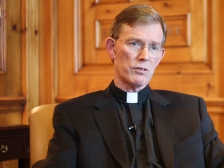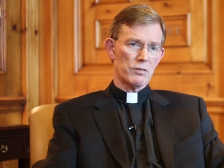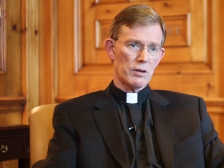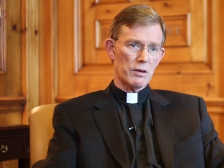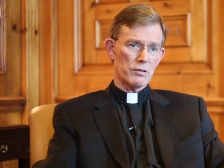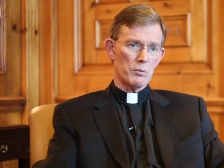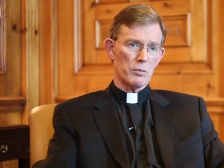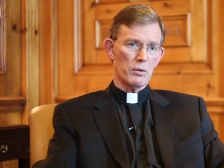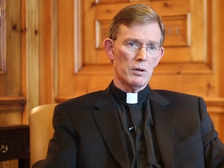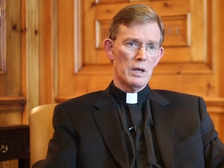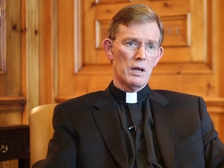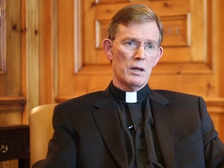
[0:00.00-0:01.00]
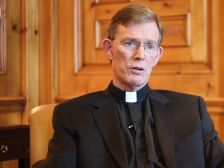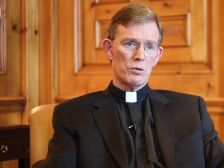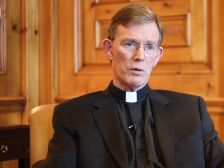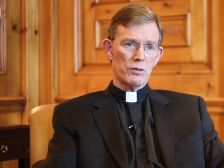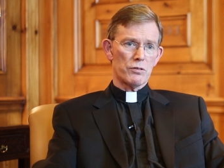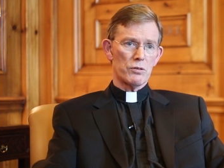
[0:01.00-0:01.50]
accessible
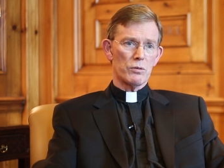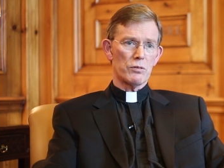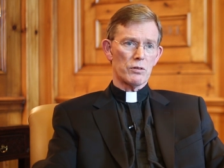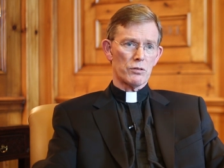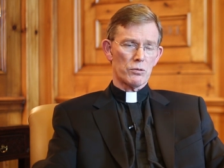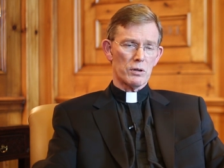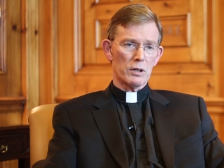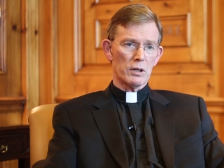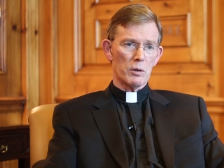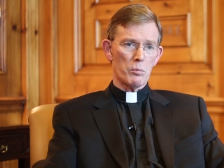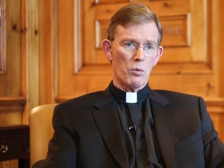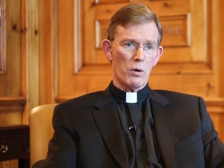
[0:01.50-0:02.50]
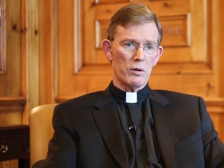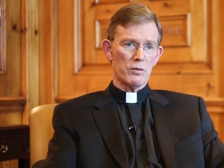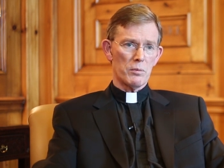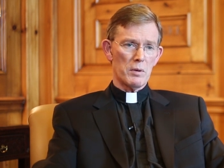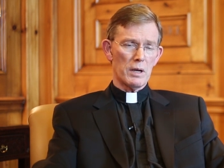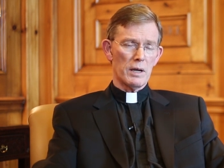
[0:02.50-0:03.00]
to our students is critically
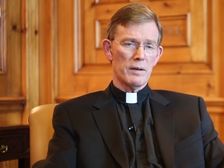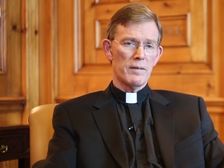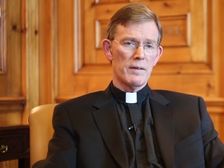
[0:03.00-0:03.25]
important to me.